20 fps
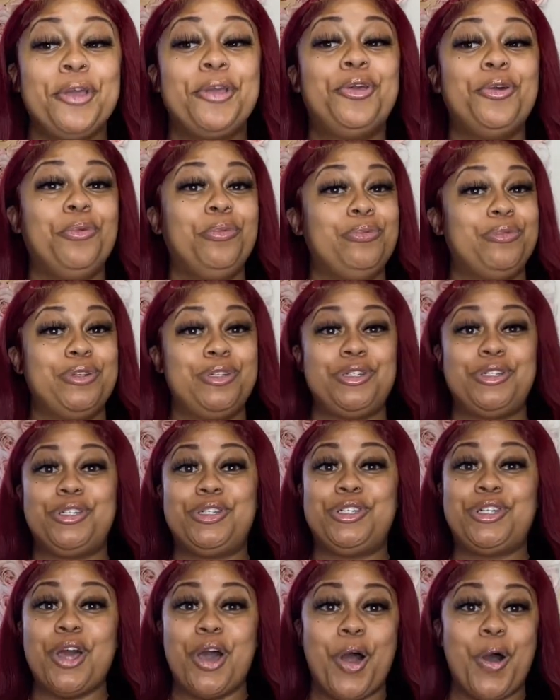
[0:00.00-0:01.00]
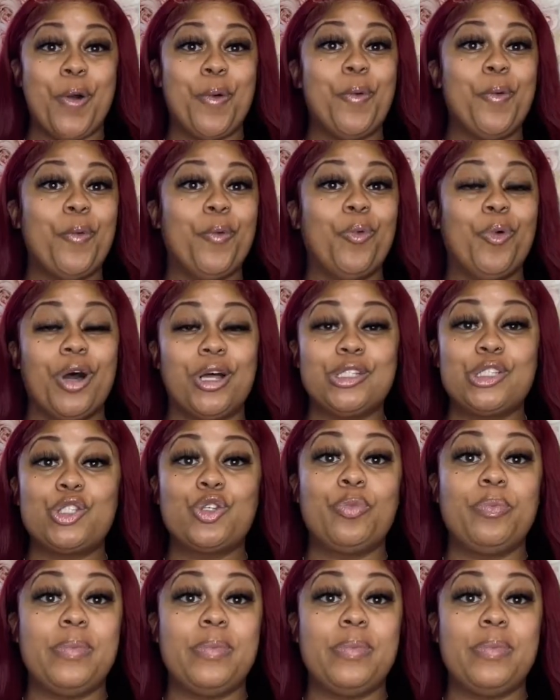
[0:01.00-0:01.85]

you don't want to